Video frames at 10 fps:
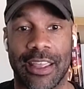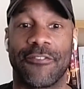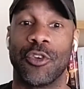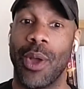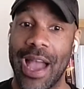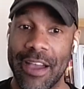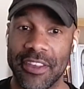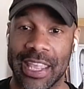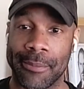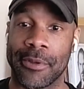If you have an
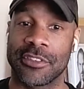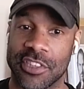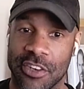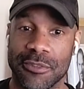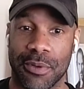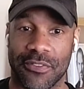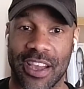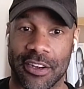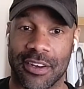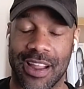email service
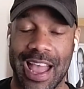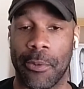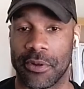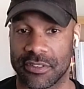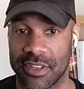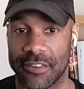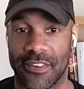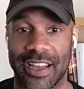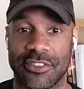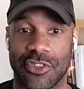provider, I would
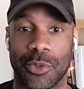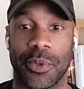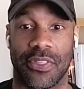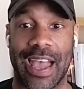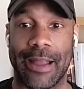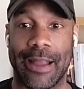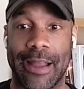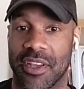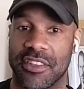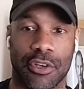advise doing that
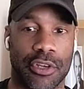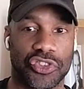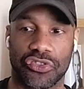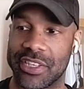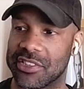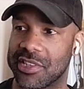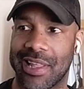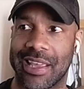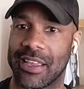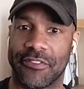because they'll go straight to
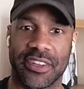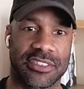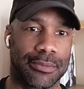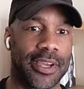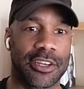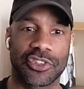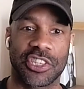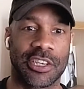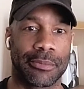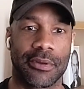like if it's
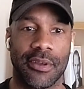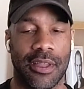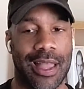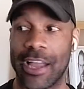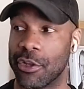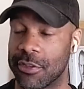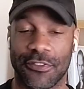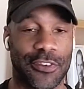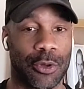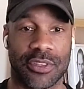MailChimp. I use
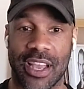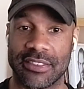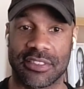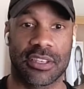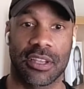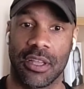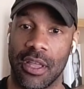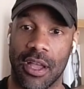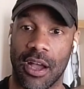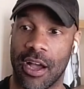Flowdesk.
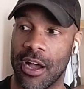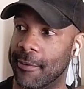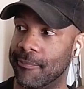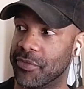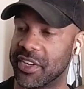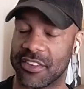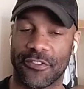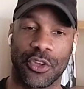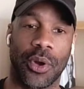There are a few